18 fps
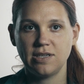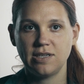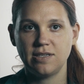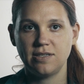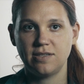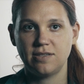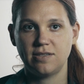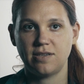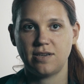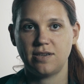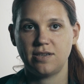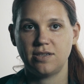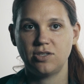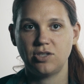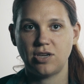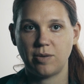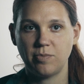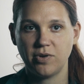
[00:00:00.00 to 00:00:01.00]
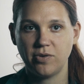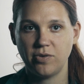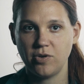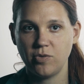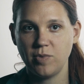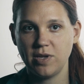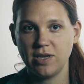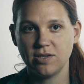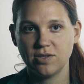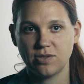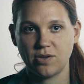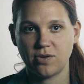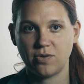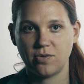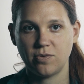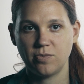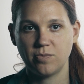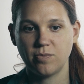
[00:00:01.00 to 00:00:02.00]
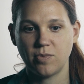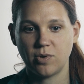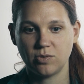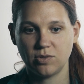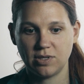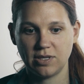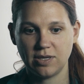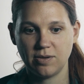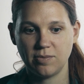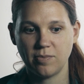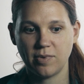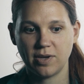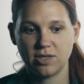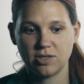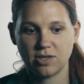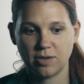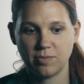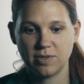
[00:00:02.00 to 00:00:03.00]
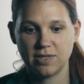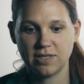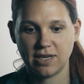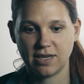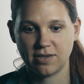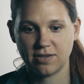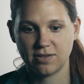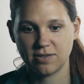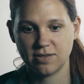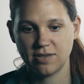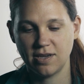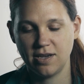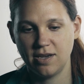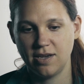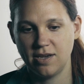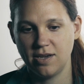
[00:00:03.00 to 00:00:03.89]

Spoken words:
is job recruitment, so mostly my job entails